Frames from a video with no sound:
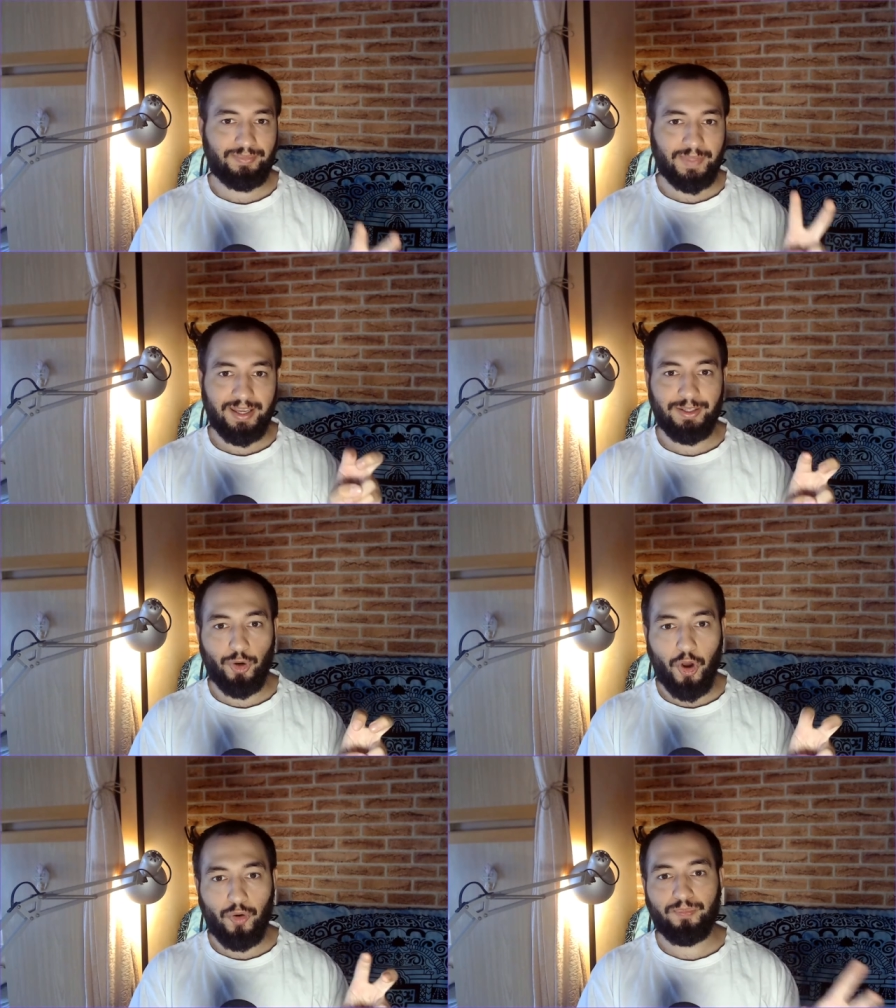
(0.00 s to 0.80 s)
you
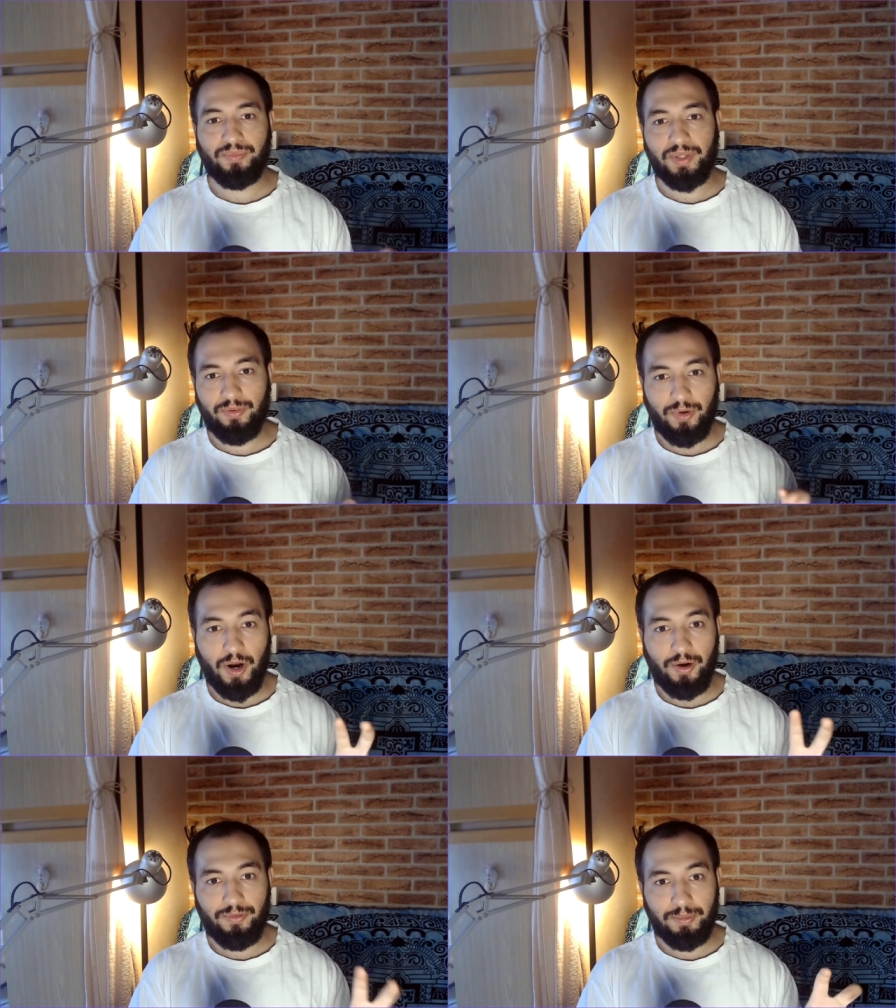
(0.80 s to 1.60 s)
know,
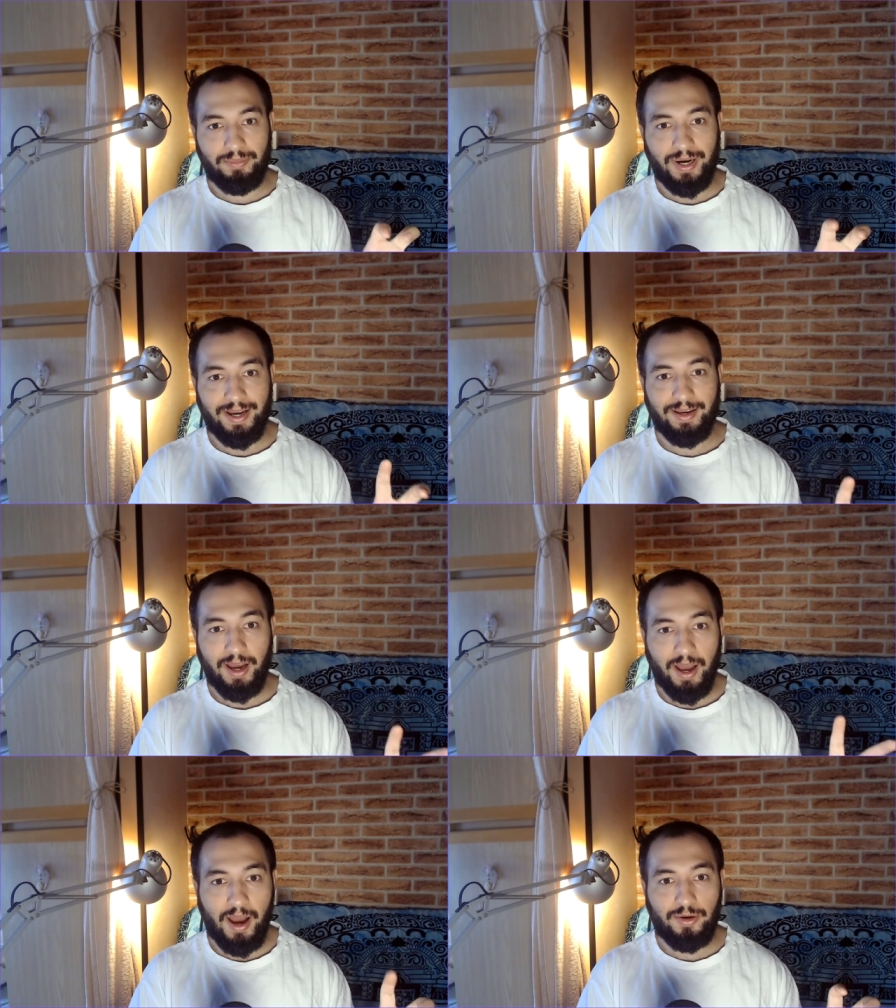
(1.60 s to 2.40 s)
far from my
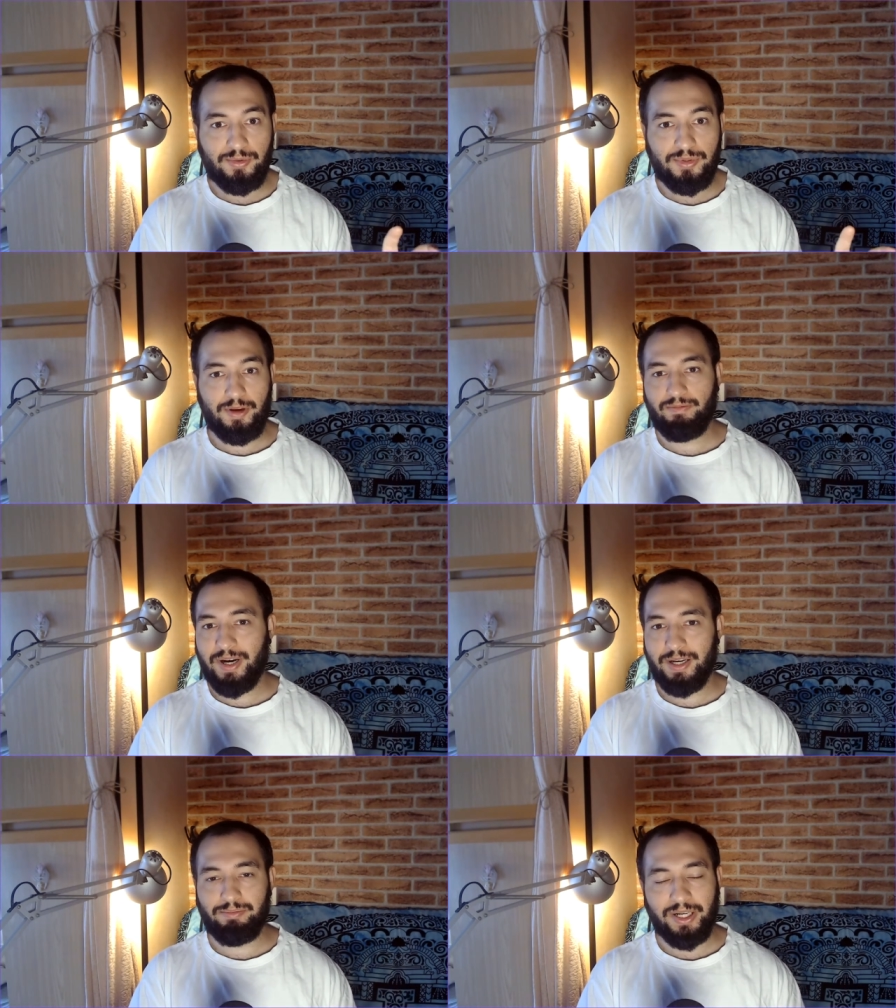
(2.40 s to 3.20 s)
house,
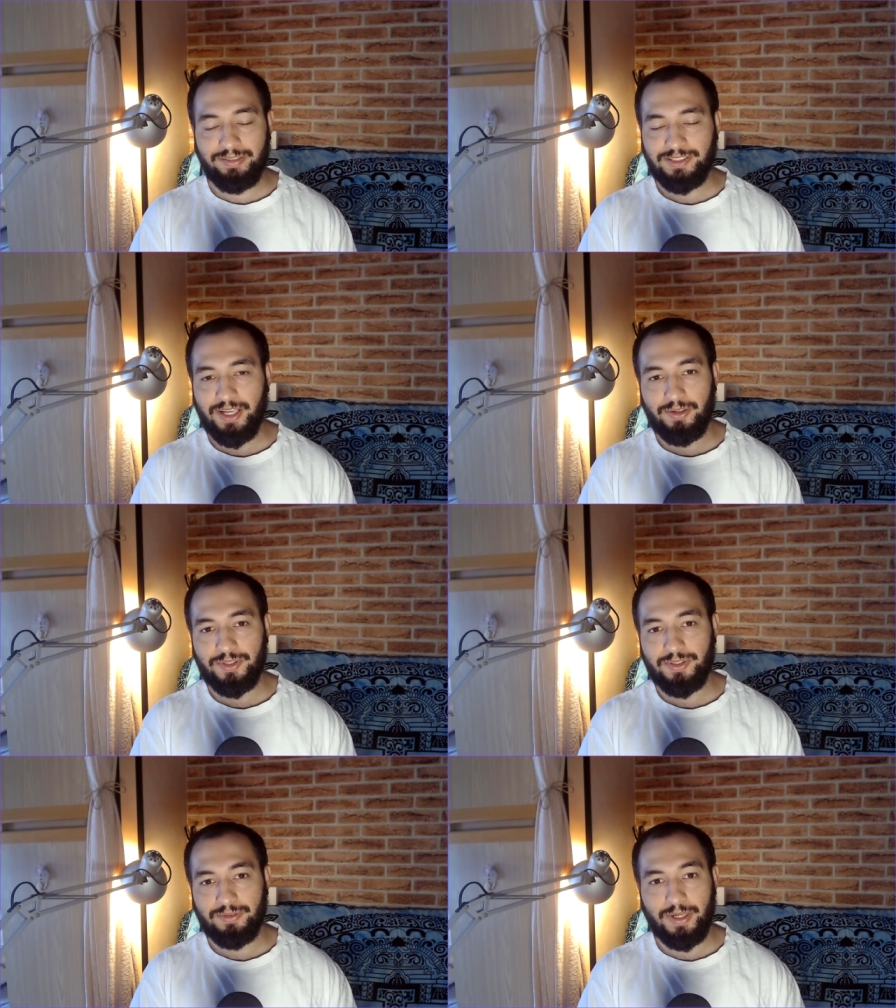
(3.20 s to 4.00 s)
my parents'
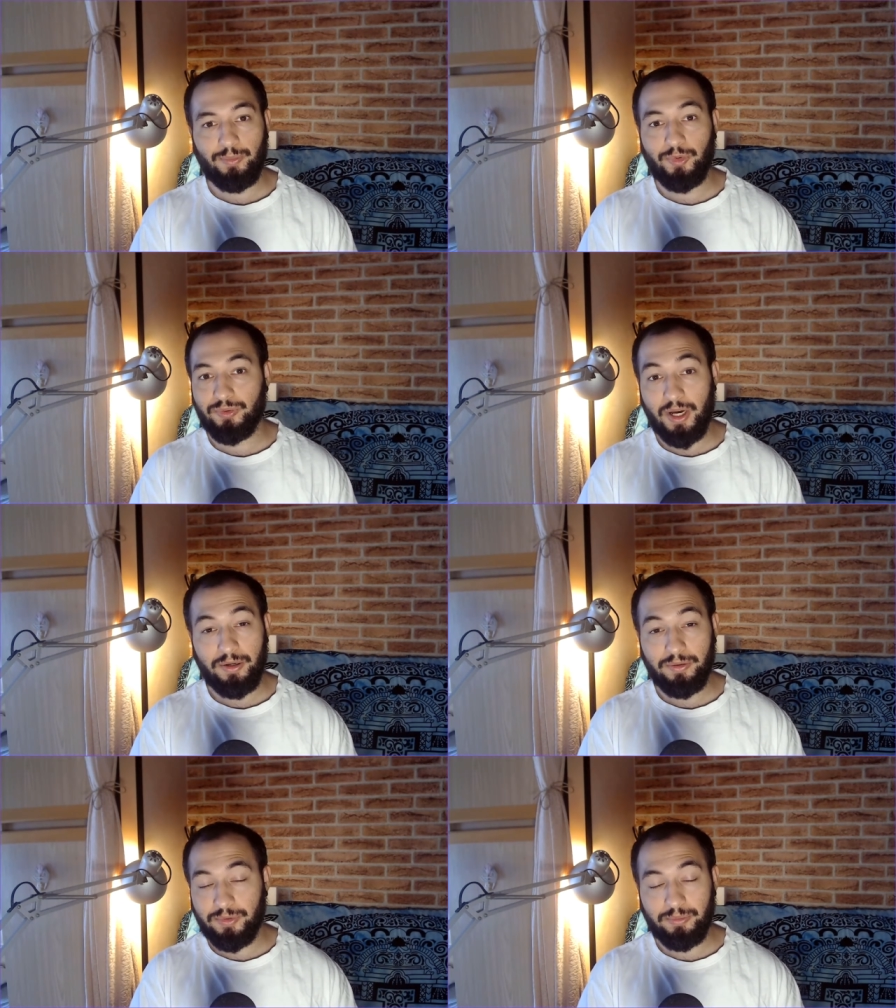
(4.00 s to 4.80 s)
house. I moved
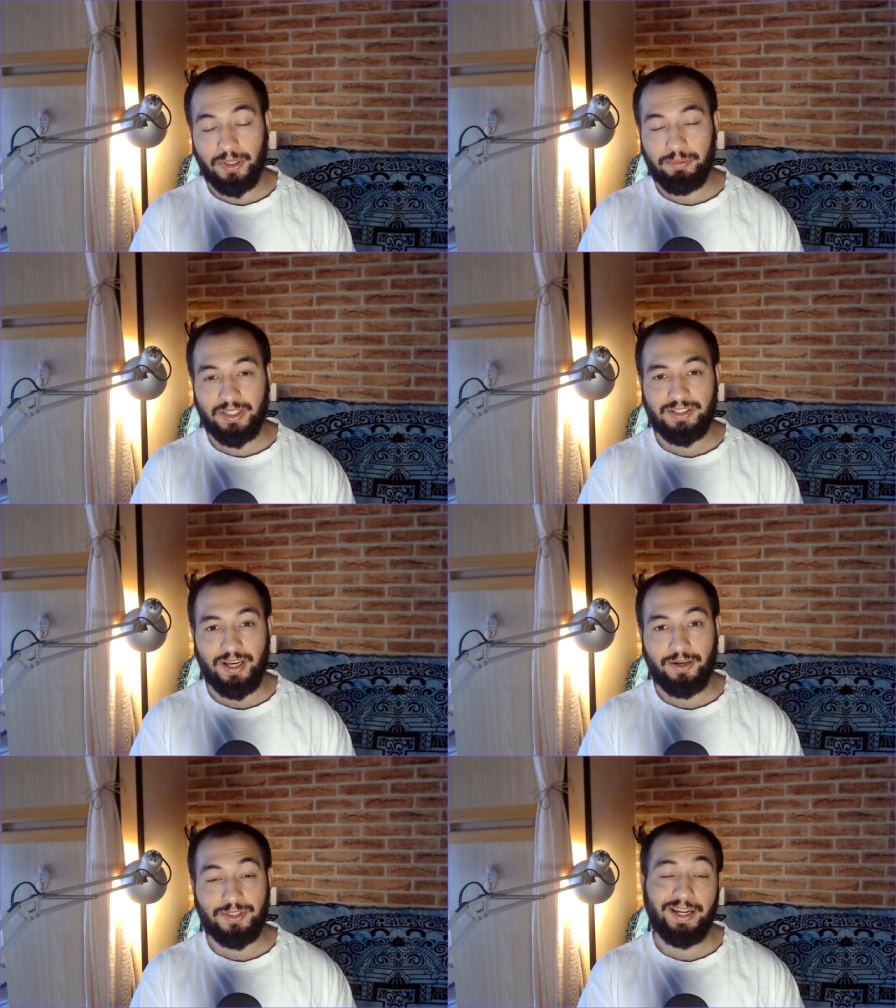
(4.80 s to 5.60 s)
out from my parents'
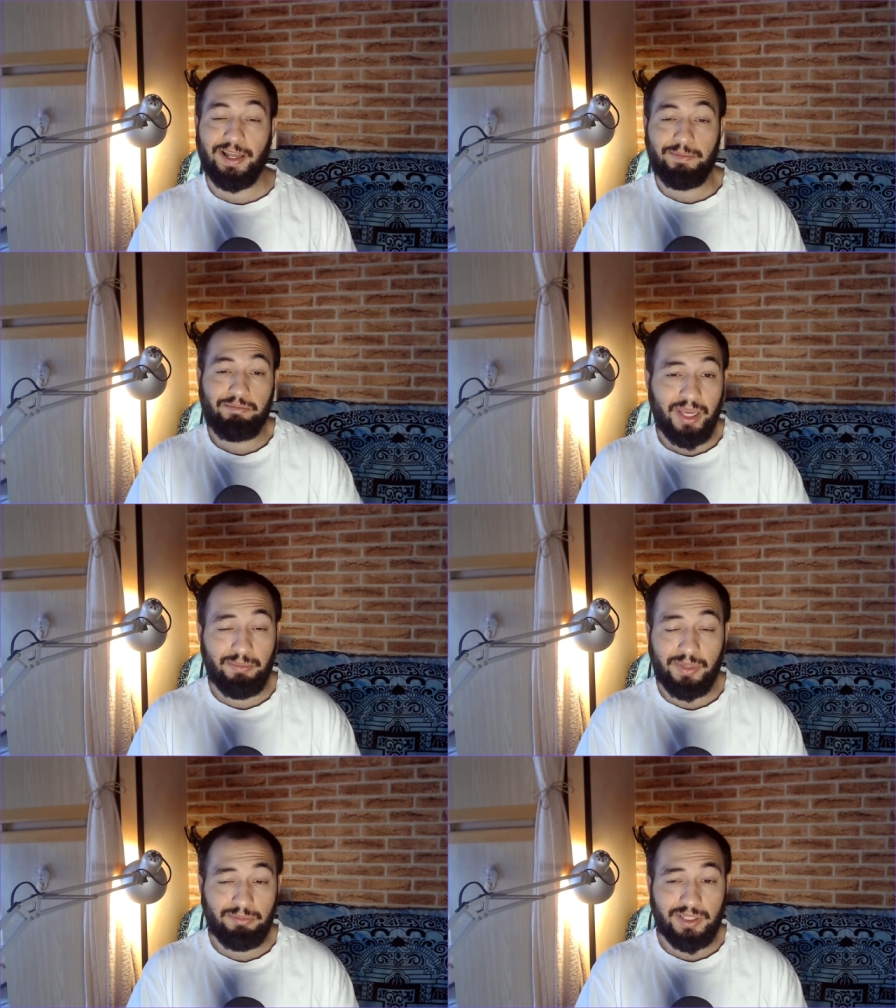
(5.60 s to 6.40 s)
house and I pay
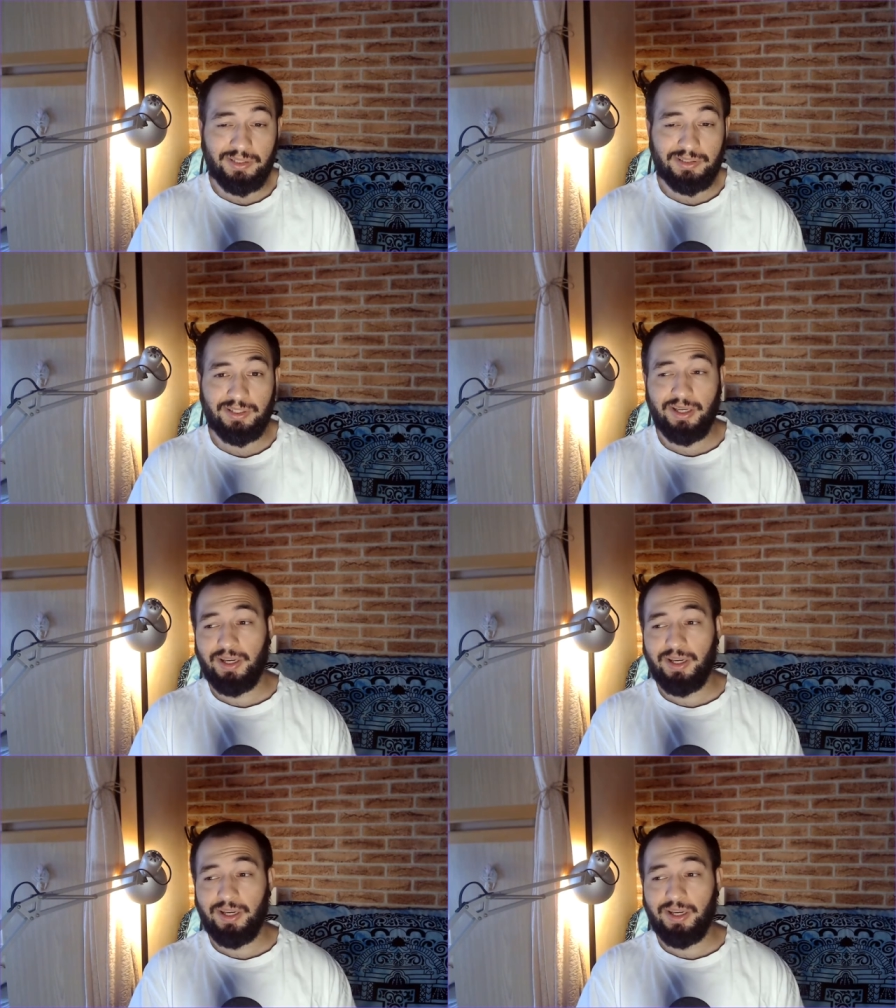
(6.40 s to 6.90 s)
my bills.